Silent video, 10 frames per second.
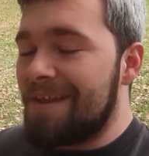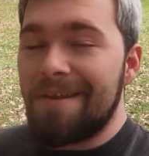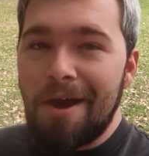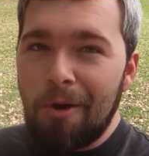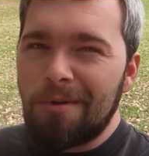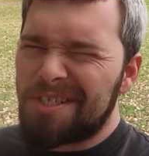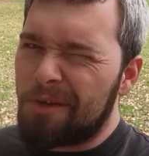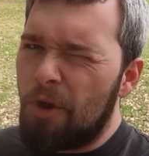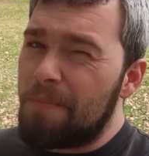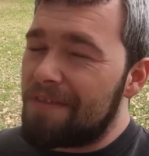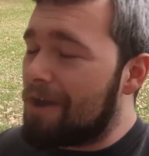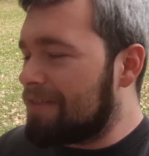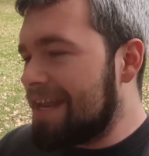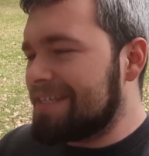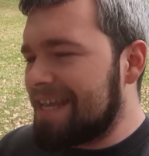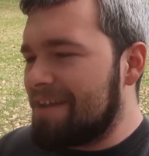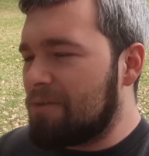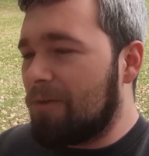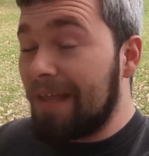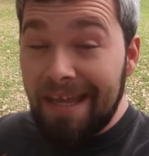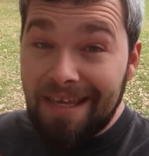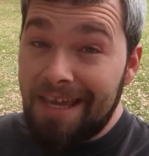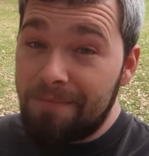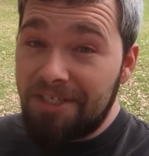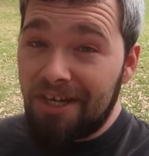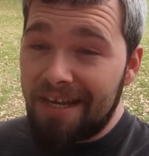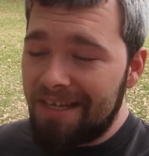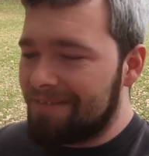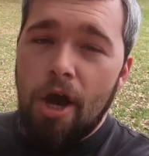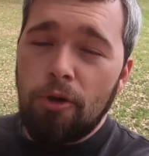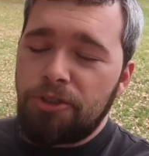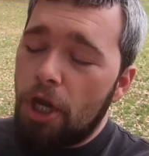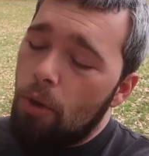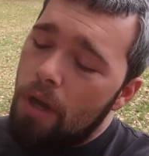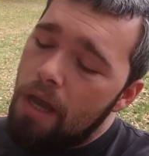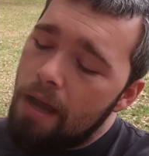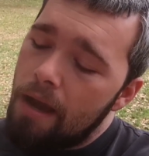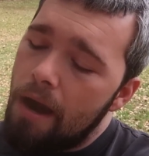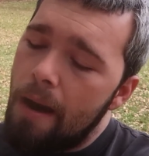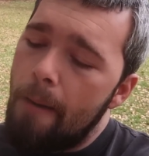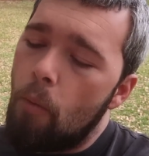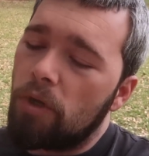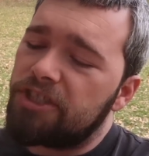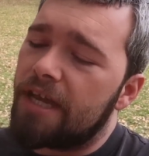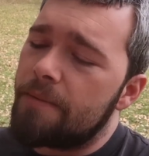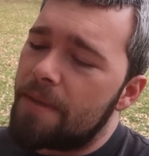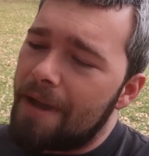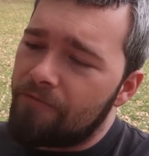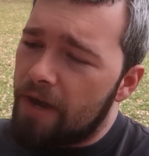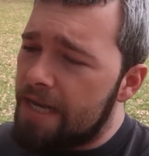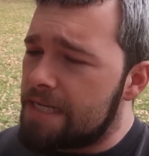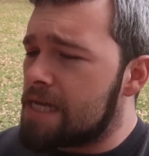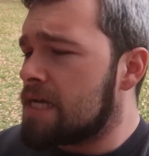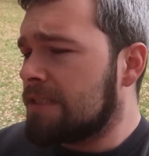No. Skorupi though, that is kind of cool and it can be shiny. Ocho, what you gonna be my friend?